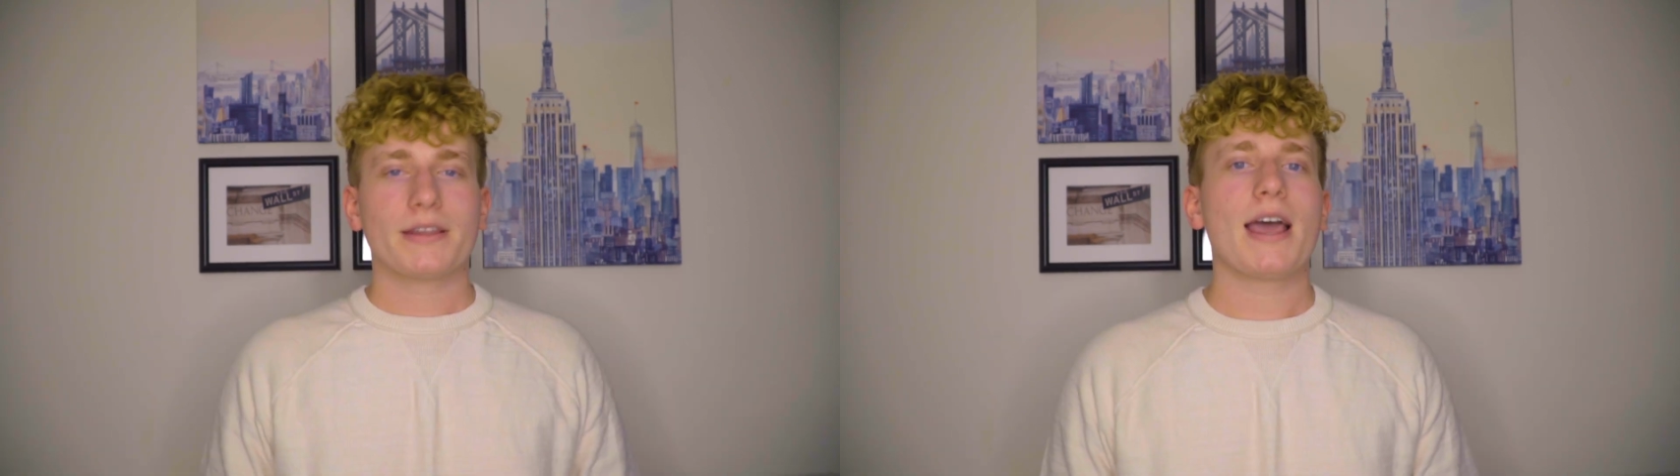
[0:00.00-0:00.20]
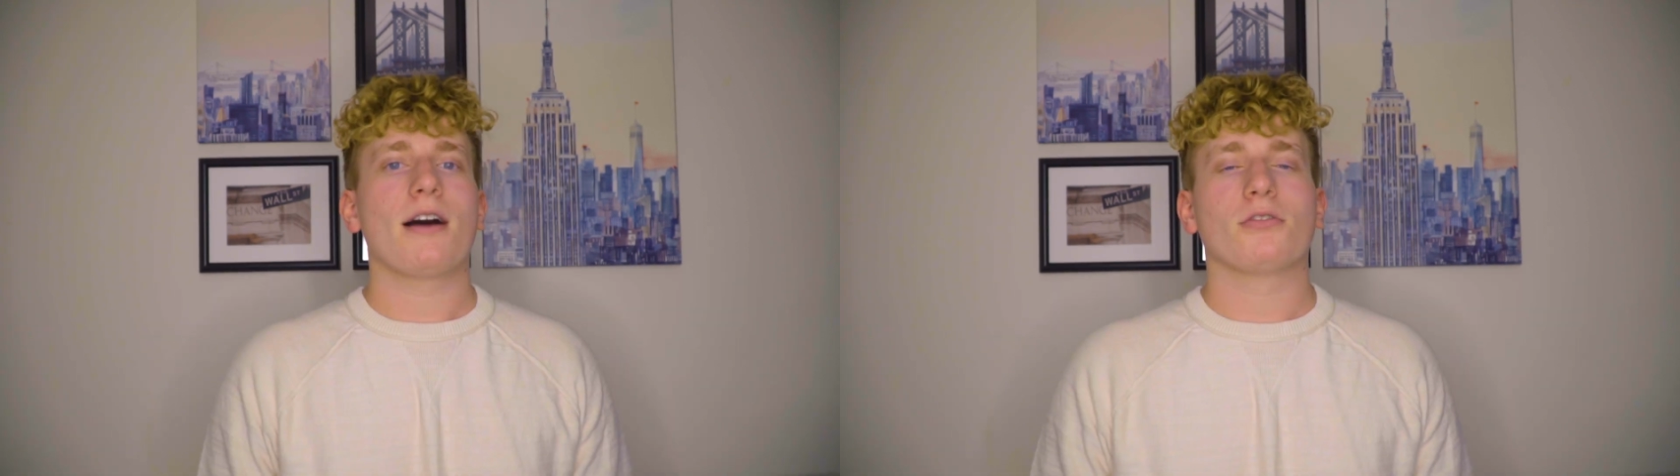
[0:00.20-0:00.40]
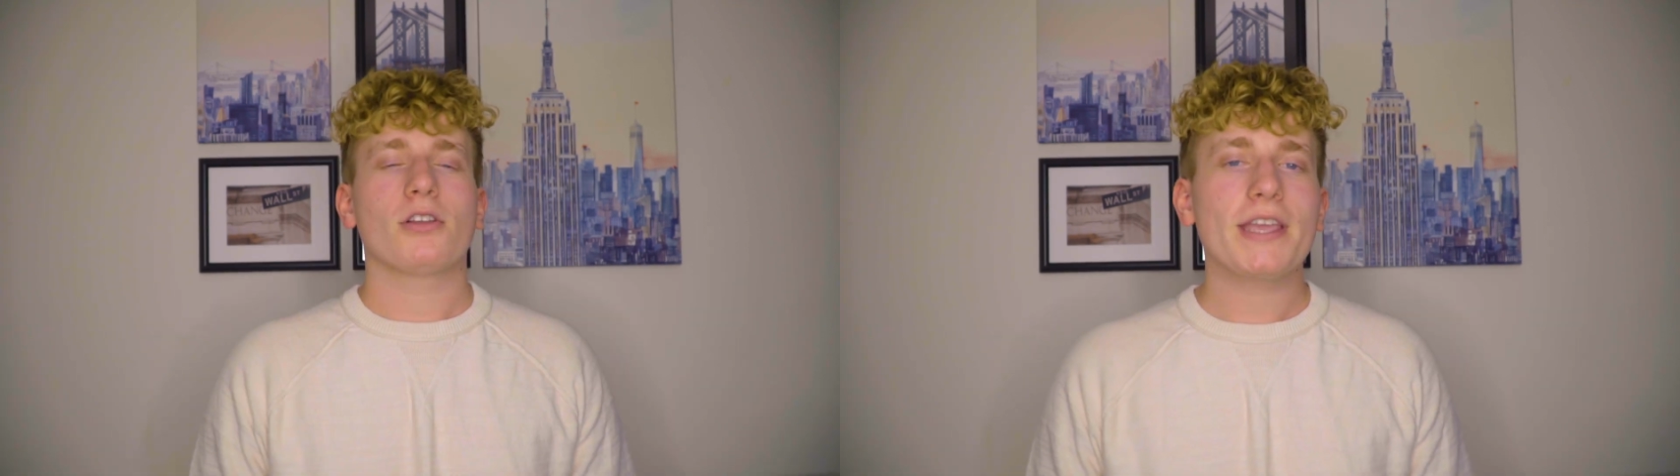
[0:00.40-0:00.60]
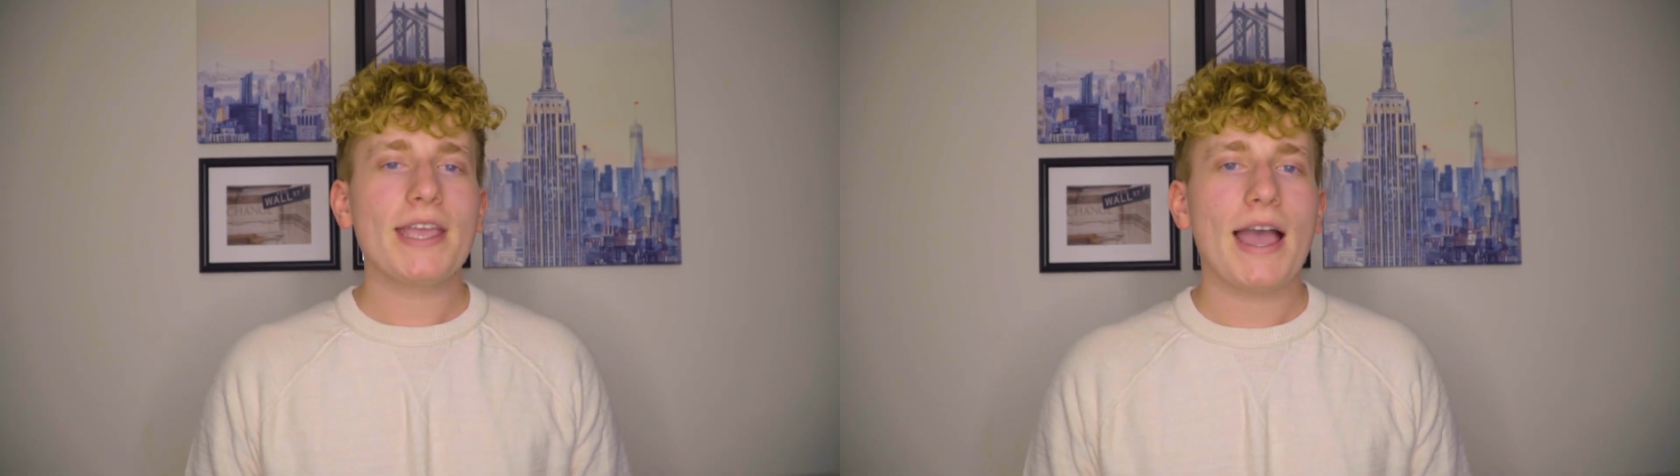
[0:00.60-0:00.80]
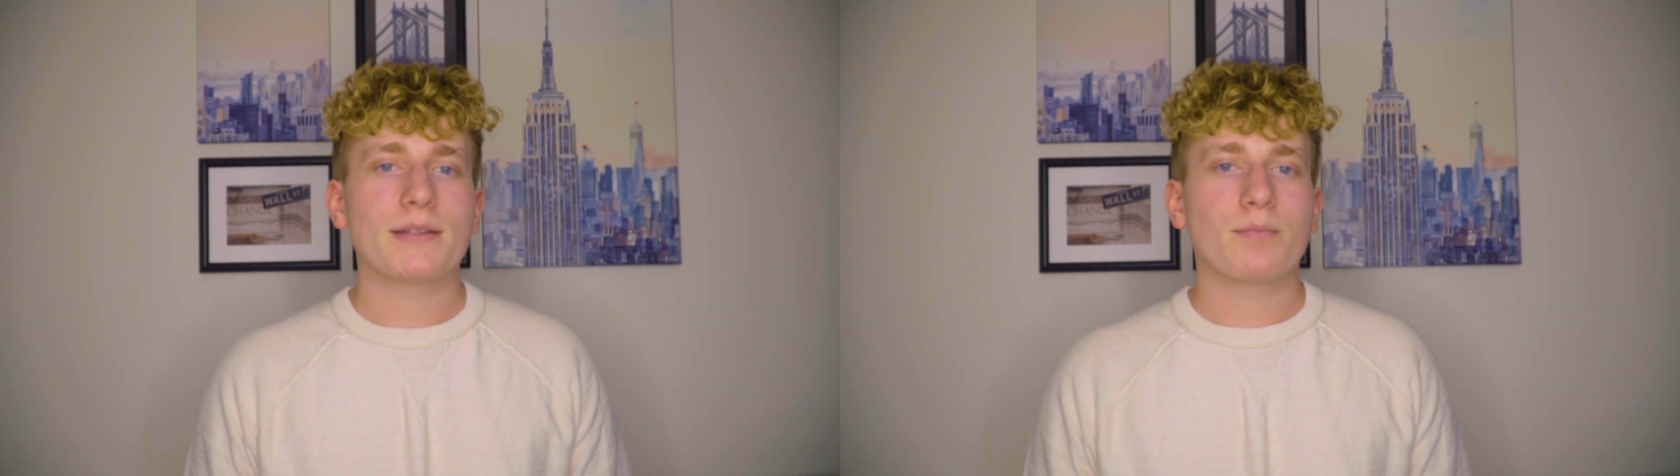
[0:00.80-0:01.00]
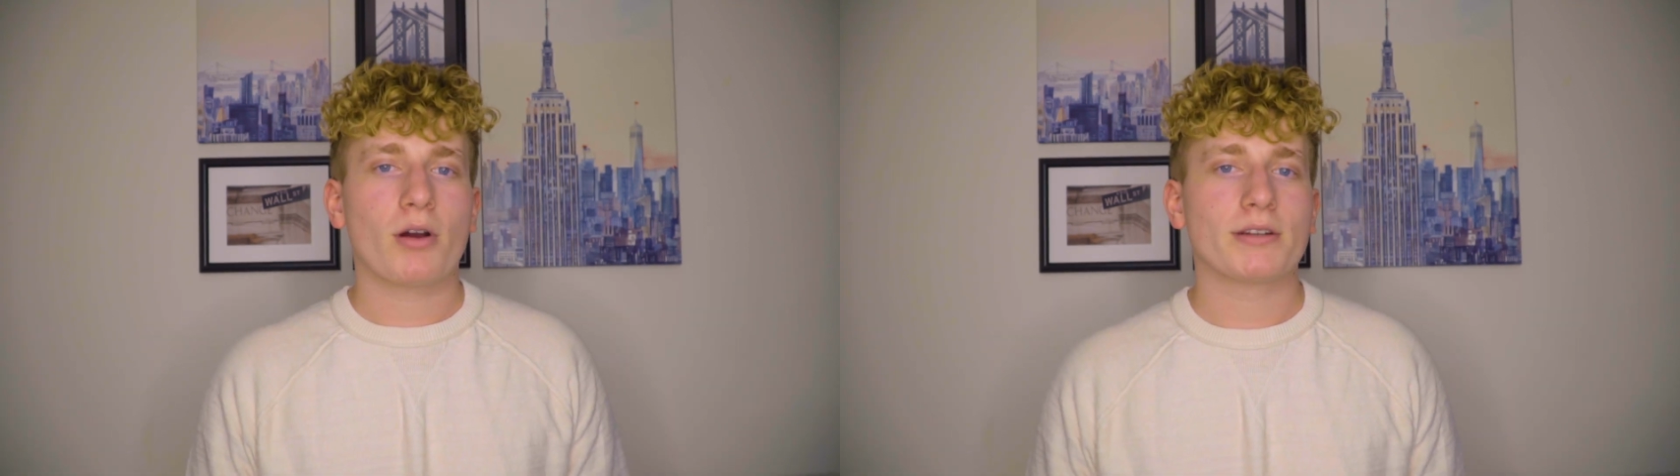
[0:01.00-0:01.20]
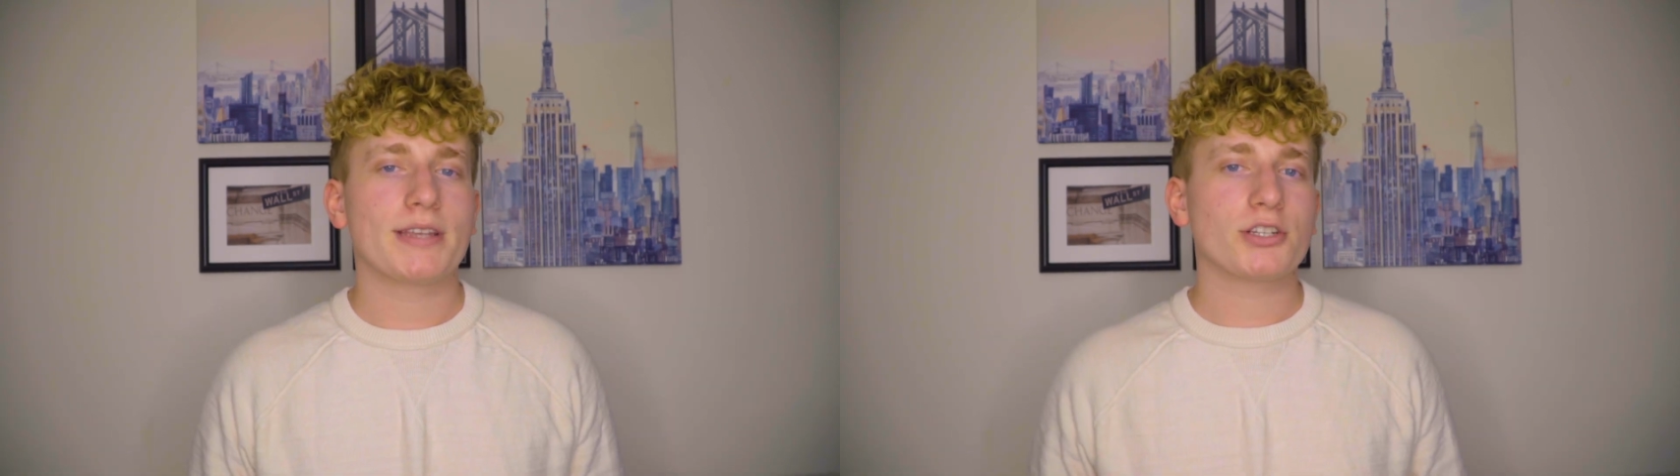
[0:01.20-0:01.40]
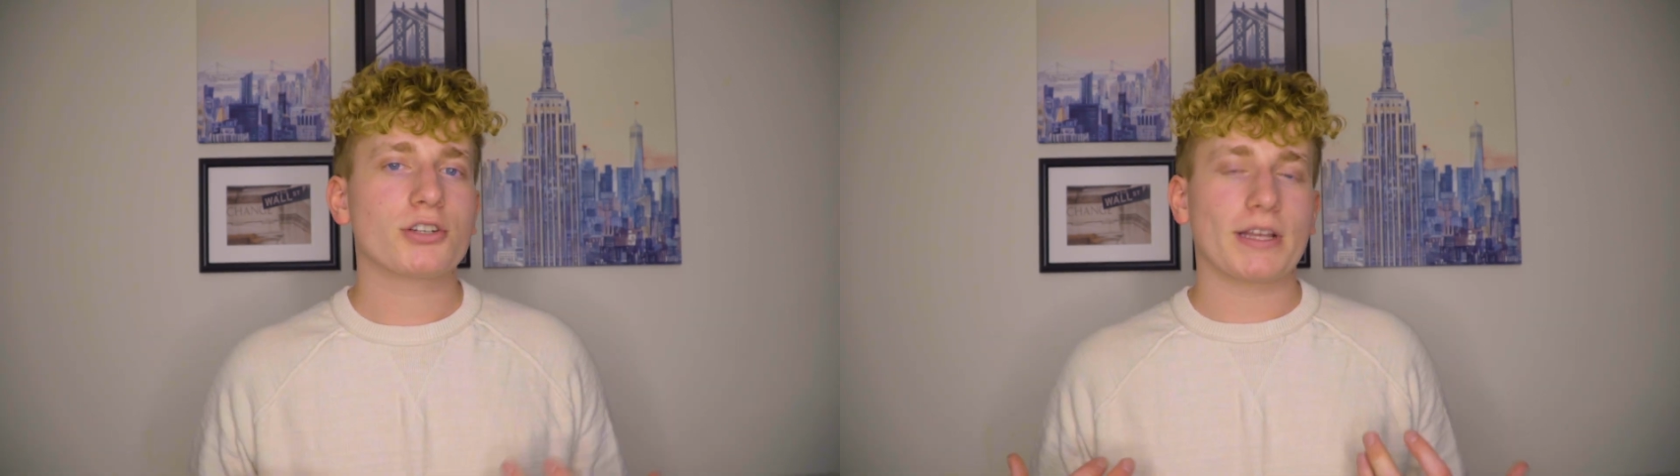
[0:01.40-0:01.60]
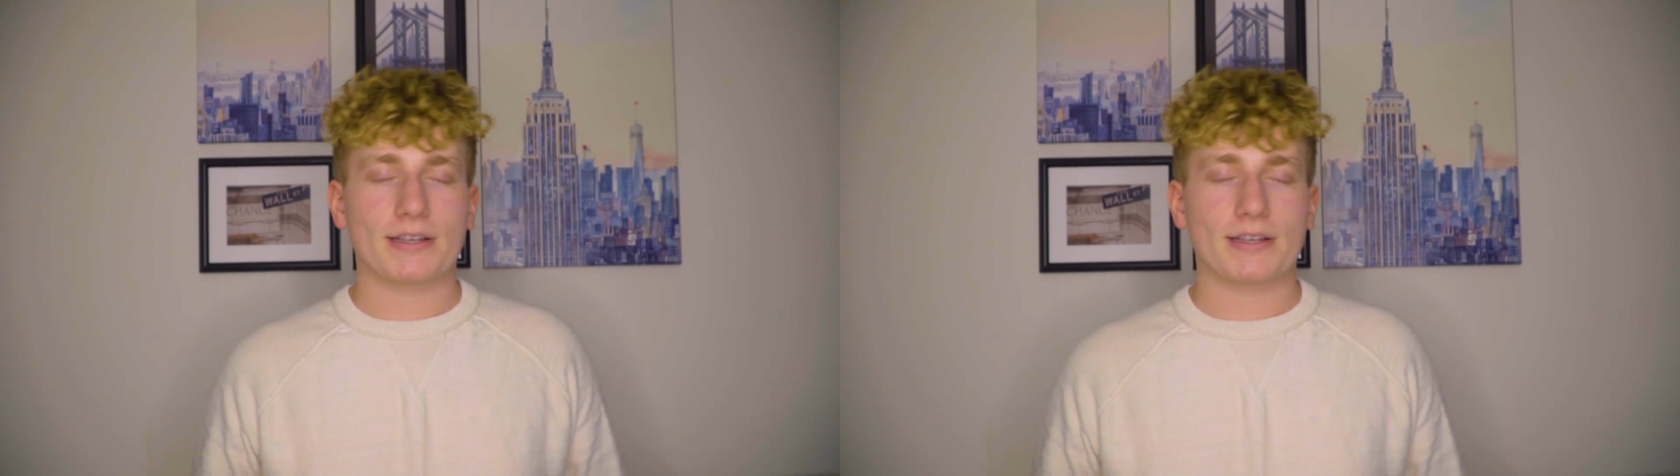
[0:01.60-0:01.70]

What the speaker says: Now, looking at potential